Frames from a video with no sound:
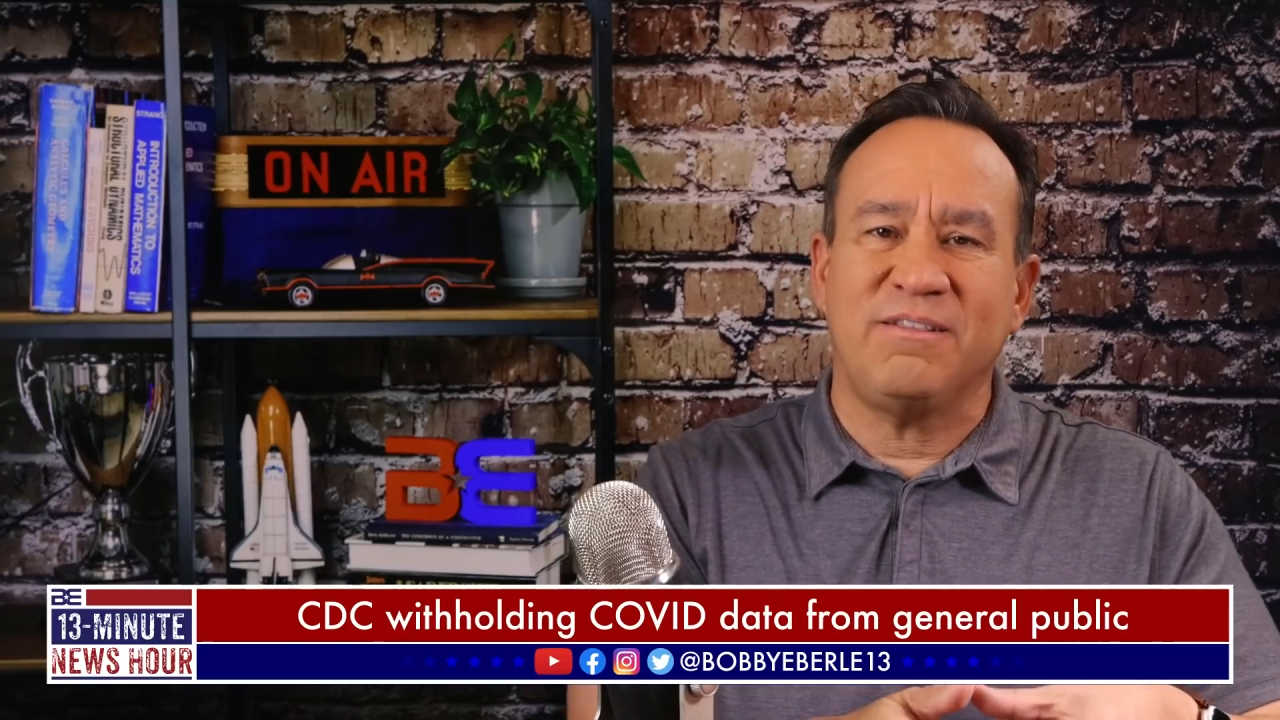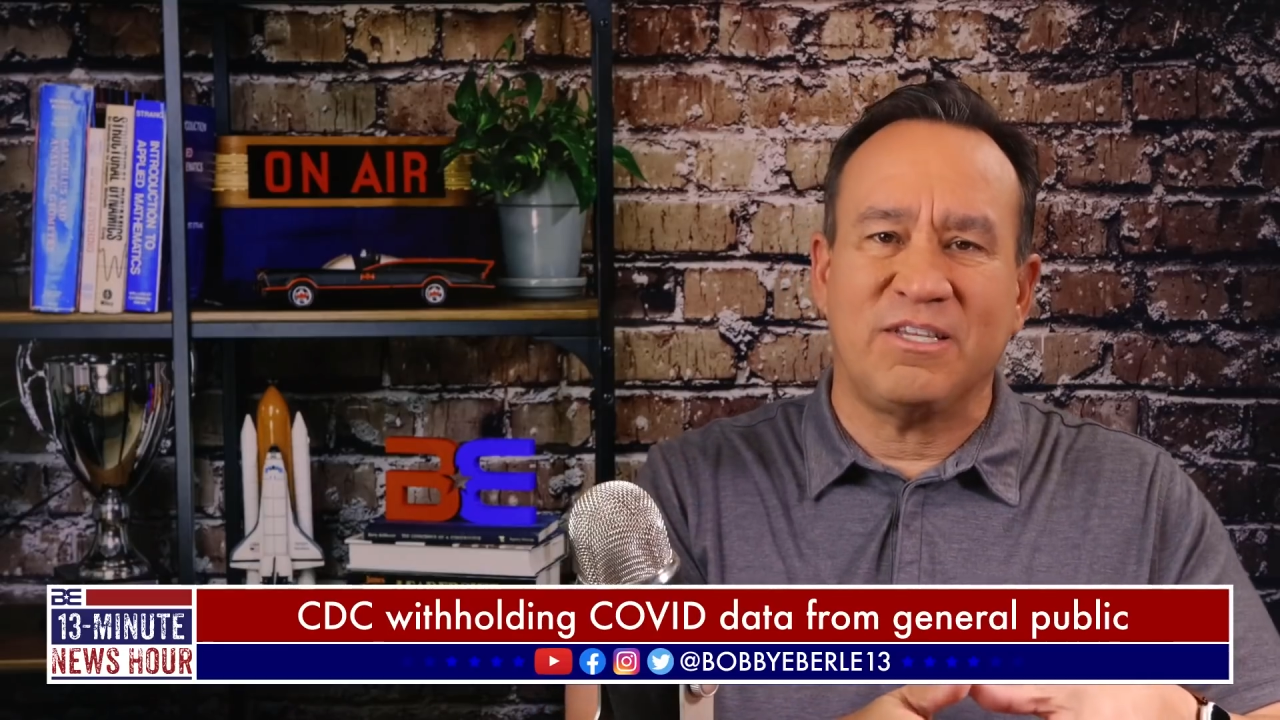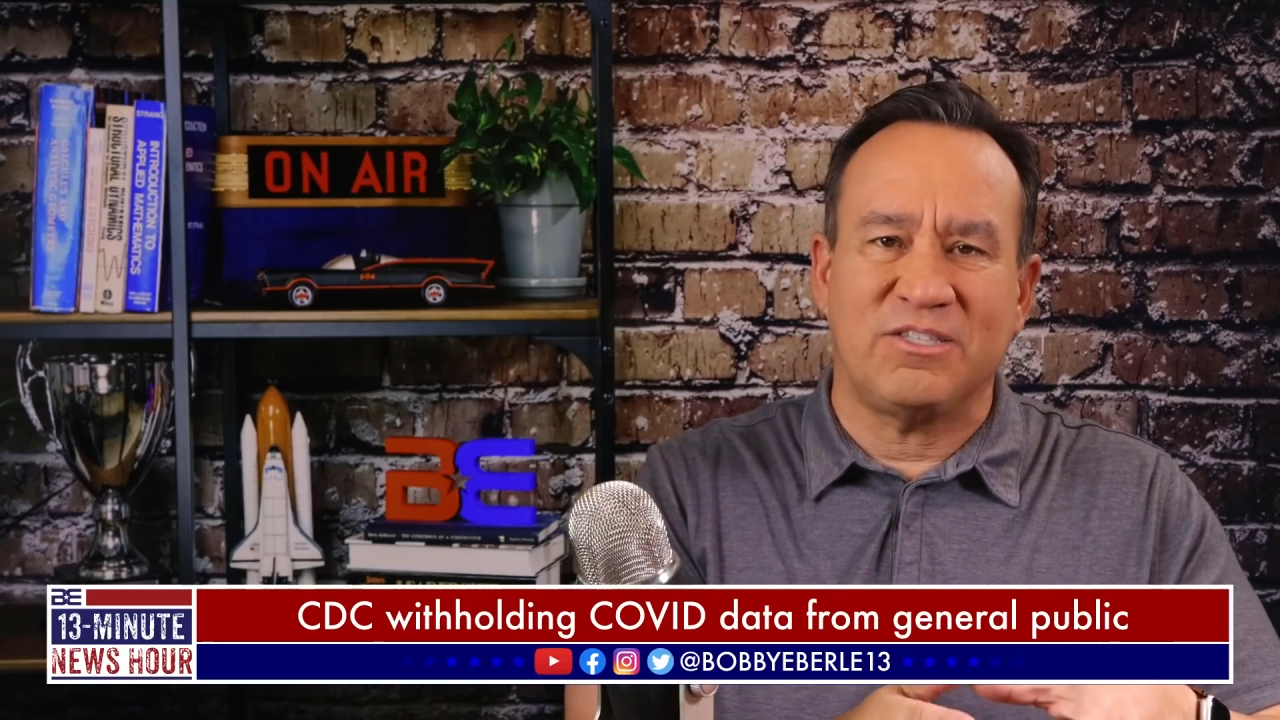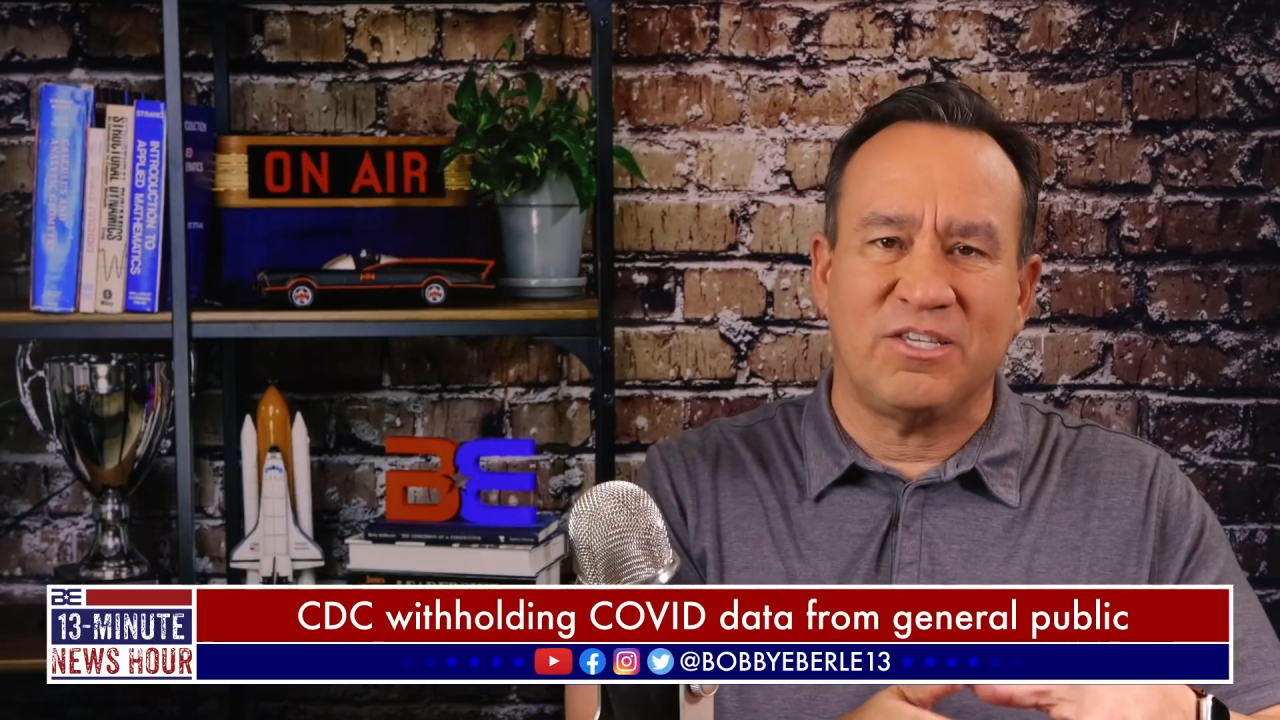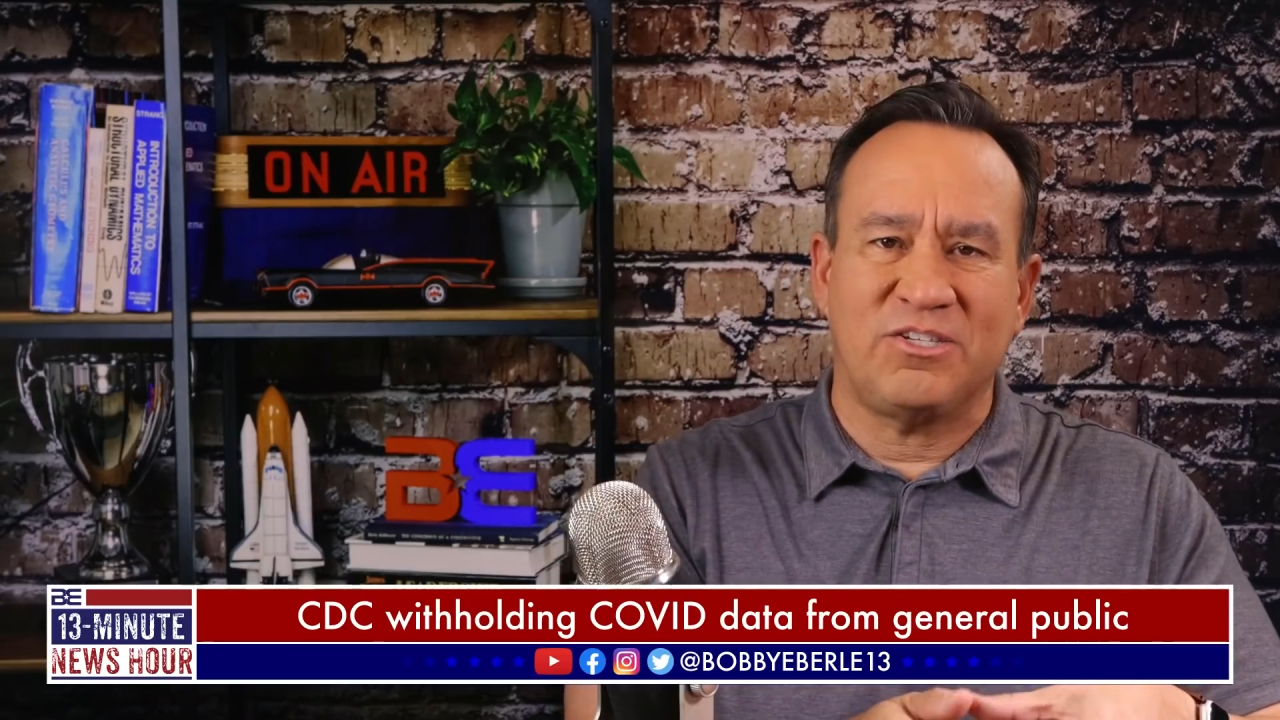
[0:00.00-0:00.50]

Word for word: out that the